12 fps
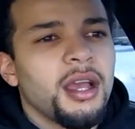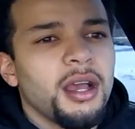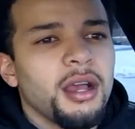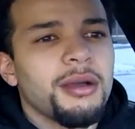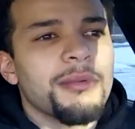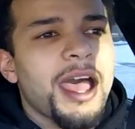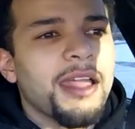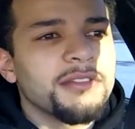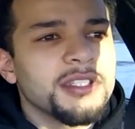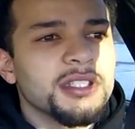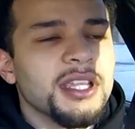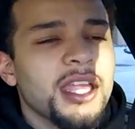
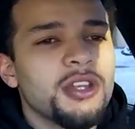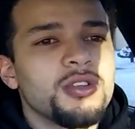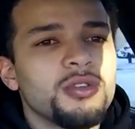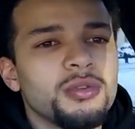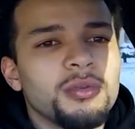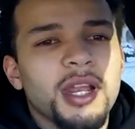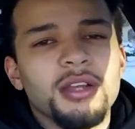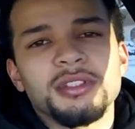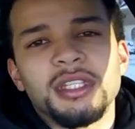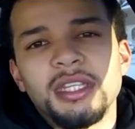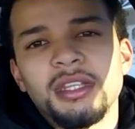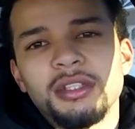Obviously, I knew what I was
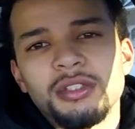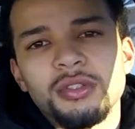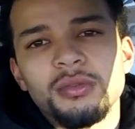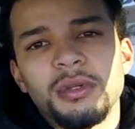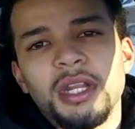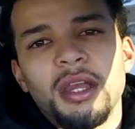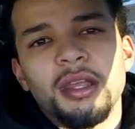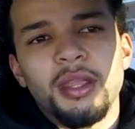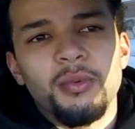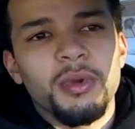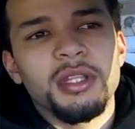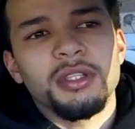getting into when I
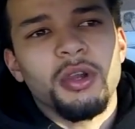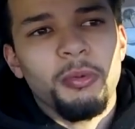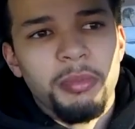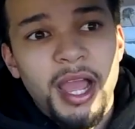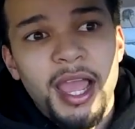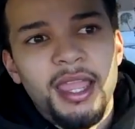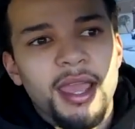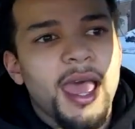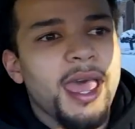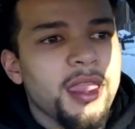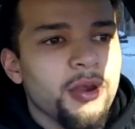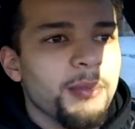went to go buy a
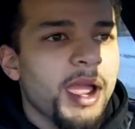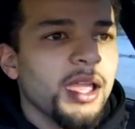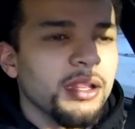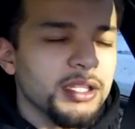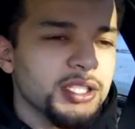higher mileage